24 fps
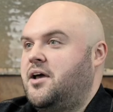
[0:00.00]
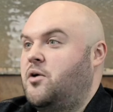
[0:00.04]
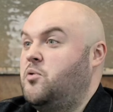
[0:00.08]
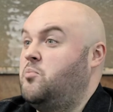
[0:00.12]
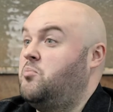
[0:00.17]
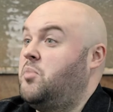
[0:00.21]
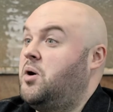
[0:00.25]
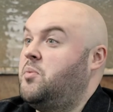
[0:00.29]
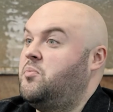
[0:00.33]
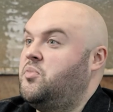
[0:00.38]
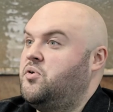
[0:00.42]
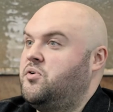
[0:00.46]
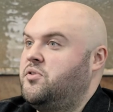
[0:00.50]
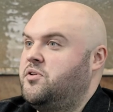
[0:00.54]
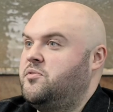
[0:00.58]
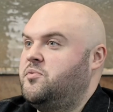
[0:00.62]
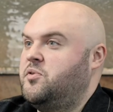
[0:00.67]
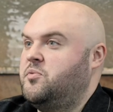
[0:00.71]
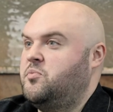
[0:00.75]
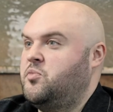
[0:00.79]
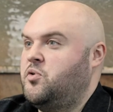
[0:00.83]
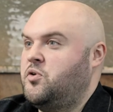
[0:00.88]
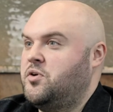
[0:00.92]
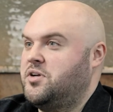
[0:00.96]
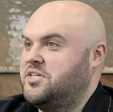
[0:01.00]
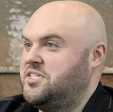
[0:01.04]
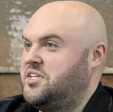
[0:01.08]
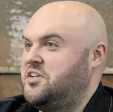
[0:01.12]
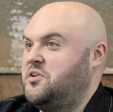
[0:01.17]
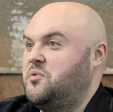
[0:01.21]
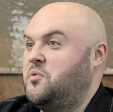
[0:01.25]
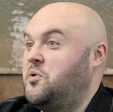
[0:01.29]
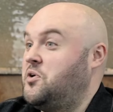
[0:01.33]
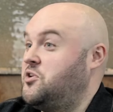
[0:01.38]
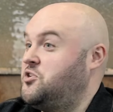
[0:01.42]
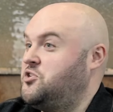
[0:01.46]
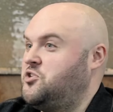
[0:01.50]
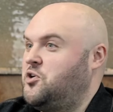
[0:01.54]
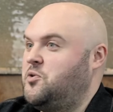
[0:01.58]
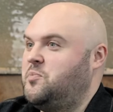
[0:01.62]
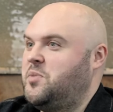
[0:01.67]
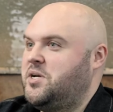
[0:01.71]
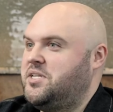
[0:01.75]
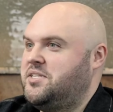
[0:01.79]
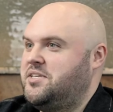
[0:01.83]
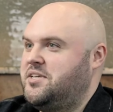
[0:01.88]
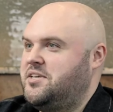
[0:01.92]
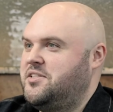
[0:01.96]
I would mumble a little bit more because I didn't want to show
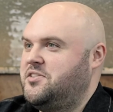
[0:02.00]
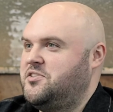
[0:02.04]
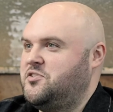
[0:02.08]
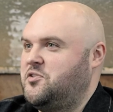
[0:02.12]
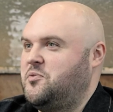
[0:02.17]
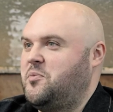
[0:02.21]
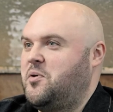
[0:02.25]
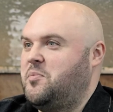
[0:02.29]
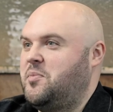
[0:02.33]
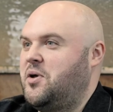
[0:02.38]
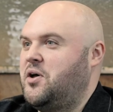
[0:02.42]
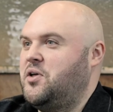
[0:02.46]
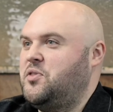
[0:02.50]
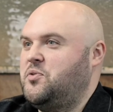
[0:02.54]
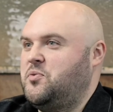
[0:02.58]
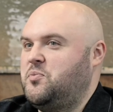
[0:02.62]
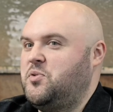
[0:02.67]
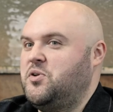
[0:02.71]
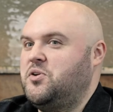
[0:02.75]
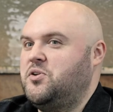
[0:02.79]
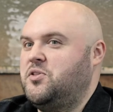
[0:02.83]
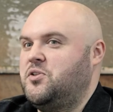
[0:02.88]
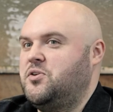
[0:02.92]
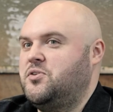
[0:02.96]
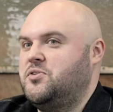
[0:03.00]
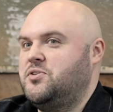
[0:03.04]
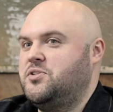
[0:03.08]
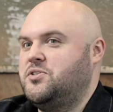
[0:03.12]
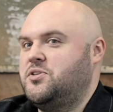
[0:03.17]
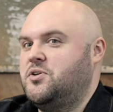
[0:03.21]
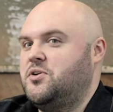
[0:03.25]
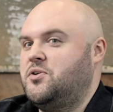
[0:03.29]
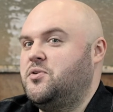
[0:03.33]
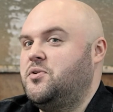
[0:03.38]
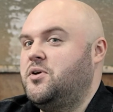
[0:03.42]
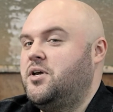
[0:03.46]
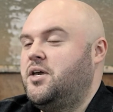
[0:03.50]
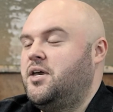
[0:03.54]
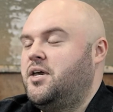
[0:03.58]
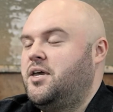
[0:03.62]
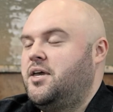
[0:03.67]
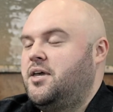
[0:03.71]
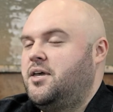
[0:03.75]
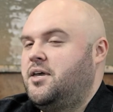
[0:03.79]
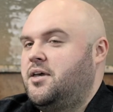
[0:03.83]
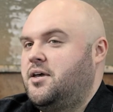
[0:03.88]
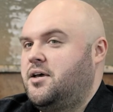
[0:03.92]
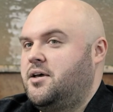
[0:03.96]
my teeth, so my mouth would be closed. So
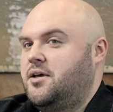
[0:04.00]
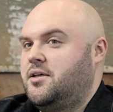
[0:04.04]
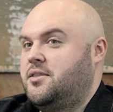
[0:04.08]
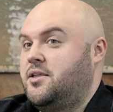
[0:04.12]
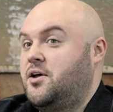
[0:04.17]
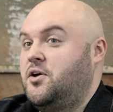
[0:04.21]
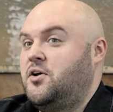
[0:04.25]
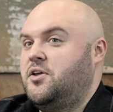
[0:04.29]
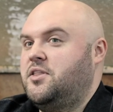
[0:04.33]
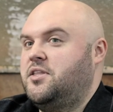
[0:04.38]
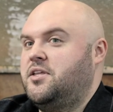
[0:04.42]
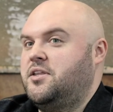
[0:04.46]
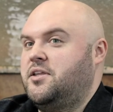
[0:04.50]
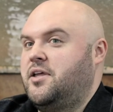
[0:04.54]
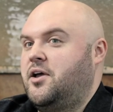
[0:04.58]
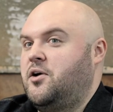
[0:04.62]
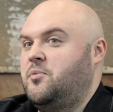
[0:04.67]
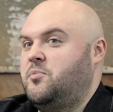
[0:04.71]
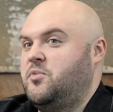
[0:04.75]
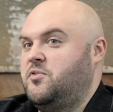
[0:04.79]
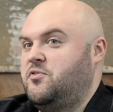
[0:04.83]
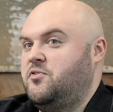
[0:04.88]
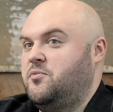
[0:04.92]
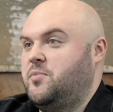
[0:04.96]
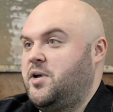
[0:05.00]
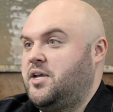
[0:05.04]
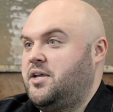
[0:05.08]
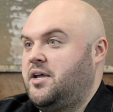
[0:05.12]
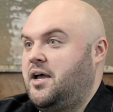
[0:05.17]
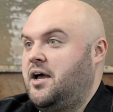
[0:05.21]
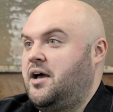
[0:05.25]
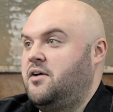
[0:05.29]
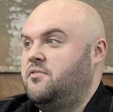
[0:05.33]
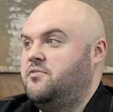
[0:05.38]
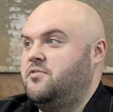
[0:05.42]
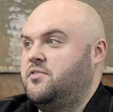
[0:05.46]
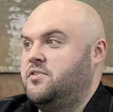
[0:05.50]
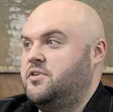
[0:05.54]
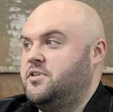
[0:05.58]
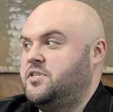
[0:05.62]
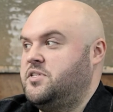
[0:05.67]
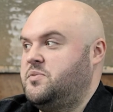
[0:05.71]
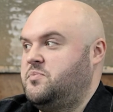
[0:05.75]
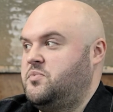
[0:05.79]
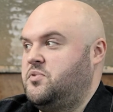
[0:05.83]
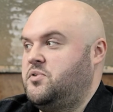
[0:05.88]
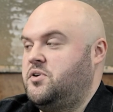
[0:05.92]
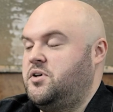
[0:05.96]
uh, not only did it help me for my
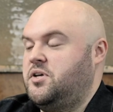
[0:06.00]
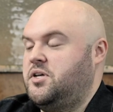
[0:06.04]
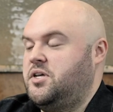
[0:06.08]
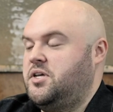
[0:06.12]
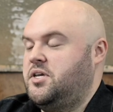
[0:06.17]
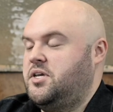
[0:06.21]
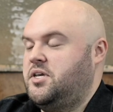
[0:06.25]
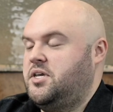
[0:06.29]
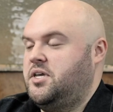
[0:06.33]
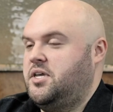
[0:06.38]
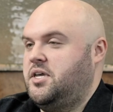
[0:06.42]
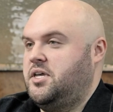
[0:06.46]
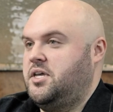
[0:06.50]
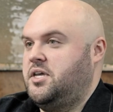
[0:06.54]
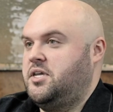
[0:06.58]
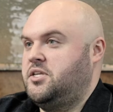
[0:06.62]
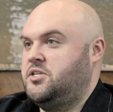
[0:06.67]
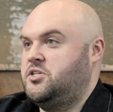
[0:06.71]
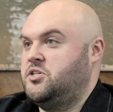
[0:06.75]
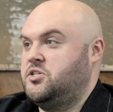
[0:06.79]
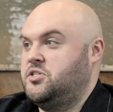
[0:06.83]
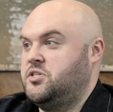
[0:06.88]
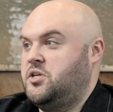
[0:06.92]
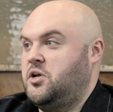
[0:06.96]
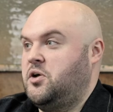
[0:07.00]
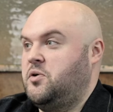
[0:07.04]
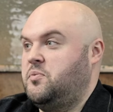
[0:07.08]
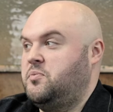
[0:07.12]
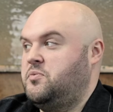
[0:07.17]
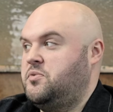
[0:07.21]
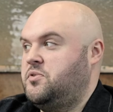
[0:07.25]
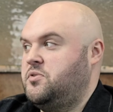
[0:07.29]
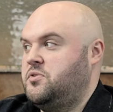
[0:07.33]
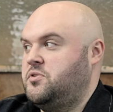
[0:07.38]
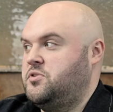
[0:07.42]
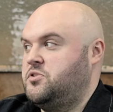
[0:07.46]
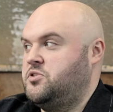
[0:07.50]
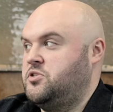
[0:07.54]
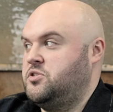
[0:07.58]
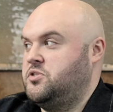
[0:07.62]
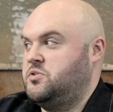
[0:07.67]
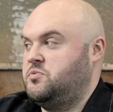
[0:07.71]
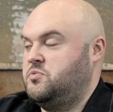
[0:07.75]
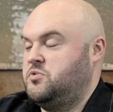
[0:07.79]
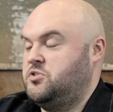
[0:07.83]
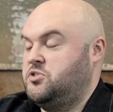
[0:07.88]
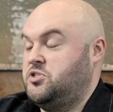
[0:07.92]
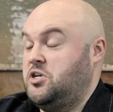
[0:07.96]
confidence, but it just helped
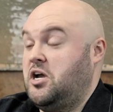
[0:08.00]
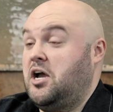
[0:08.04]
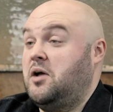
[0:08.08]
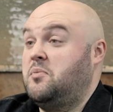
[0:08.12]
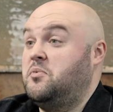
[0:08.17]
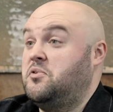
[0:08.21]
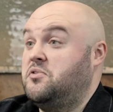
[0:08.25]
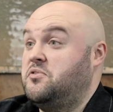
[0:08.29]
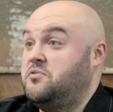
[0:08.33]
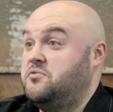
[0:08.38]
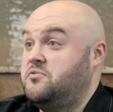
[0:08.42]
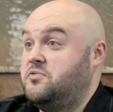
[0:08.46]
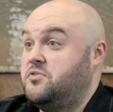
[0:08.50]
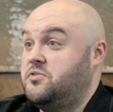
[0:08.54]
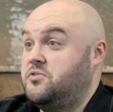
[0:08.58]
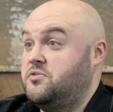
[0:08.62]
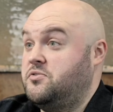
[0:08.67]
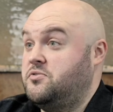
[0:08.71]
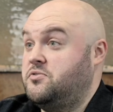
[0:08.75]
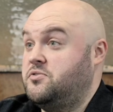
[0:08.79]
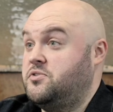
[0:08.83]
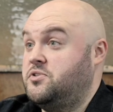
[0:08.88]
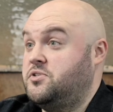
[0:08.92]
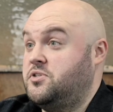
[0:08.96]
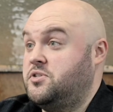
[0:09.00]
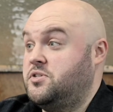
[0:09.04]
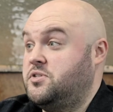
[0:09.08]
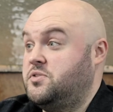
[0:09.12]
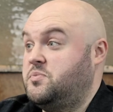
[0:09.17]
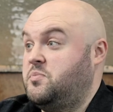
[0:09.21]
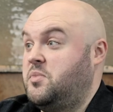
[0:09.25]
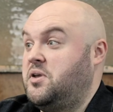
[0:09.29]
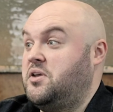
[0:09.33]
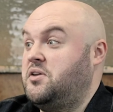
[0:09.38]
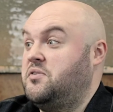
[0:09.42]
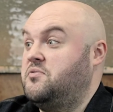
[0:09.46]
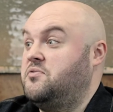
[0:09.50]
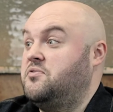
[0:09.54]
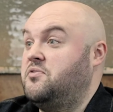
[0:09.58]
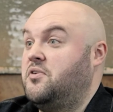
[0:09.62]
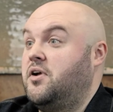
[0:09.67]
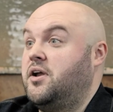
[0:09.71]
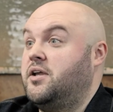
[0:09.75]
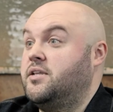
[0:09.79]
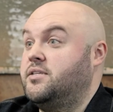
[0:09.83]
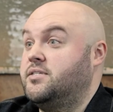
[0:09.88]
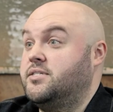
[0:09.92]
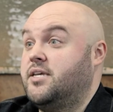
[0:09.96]
just with job interviews, just making
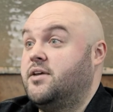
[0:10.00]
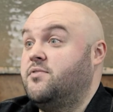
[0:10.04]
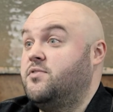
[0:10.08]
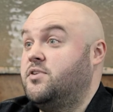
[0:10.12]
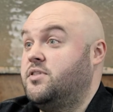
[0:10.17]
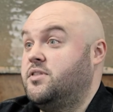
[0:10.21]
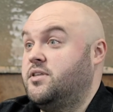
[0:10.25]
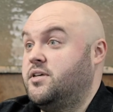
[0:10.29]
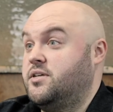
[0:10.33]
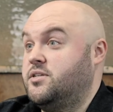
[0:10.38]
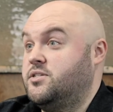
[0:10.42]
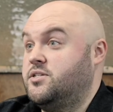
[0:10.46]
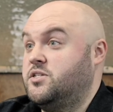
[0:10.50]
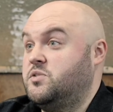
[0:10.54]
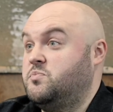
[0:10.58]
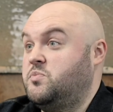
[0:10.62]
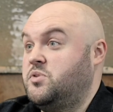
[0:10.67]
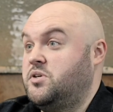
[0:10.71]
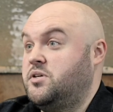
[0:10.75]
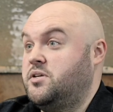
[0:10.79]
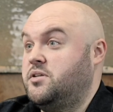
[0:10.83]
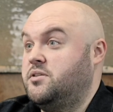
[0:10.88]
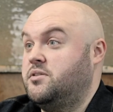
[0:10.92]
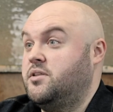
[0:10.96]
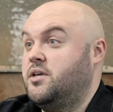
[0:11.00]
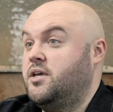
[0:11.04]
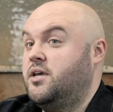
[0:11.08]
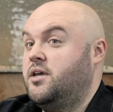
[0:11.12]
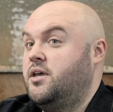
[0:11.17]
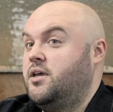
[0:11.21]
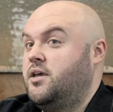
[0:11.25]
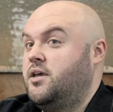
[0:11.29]
friends, everything, just being,